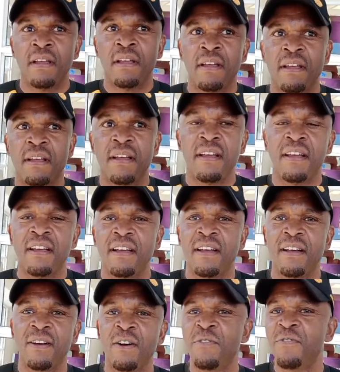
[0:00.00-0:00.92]

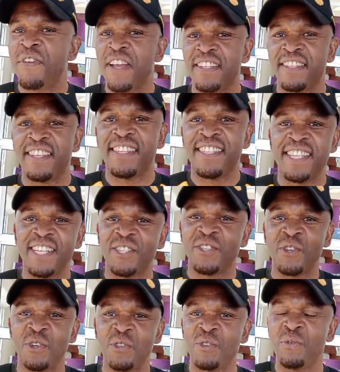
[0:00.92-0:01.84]
Obvious, this thing is
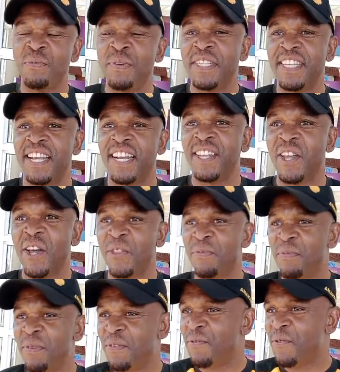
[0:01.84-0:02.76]
going to be sold out
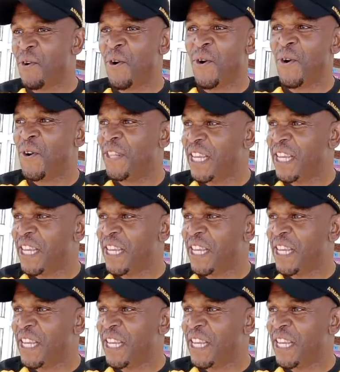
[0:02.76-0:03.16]
before